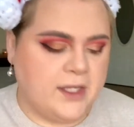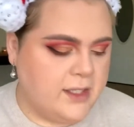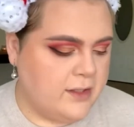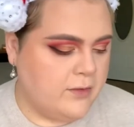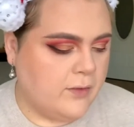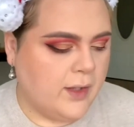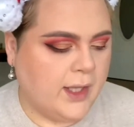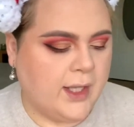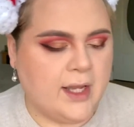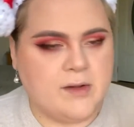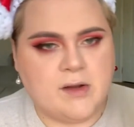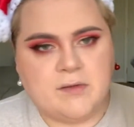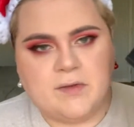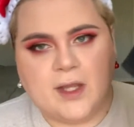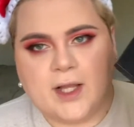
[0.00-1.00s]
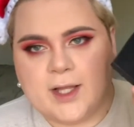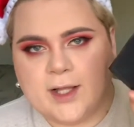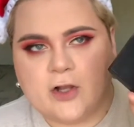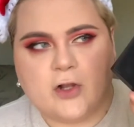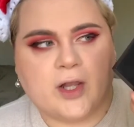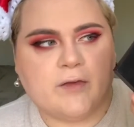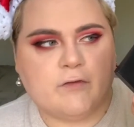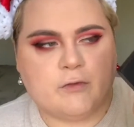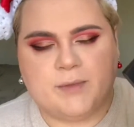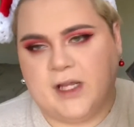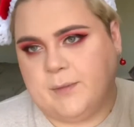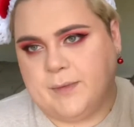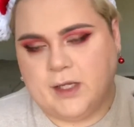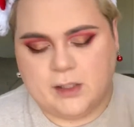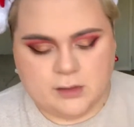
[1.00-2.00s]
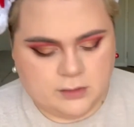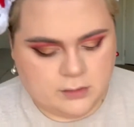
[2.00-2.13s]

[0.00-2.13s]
Hues, and then this is just for pigment.